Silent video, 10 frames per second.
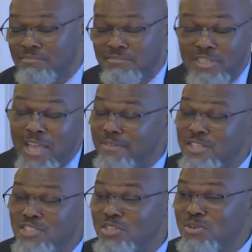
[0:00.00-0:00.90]

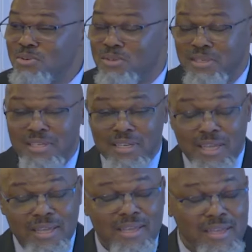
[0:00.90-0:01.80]
"David, it's you."
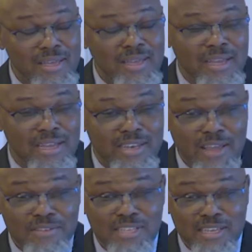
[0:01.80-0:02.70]
And
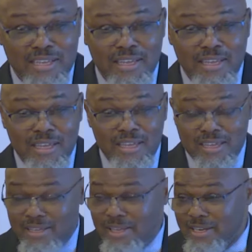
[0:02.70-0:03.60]
David said,
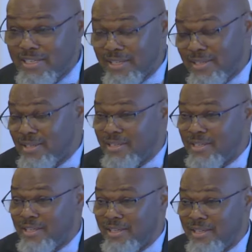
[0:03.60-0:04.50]

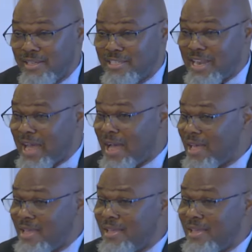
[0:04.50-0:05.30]
"Is it I?